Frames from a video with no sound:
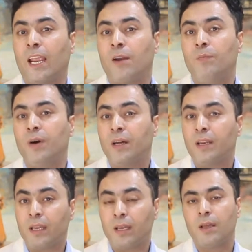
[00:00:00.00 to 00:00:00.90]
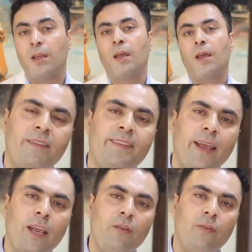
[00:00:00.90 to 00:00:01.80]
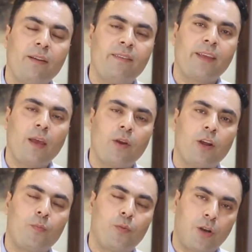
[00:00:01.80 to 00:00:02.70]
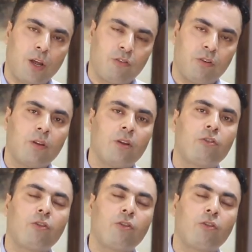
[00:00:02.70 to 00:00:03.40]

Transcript: and burning. The second one is chemical protection.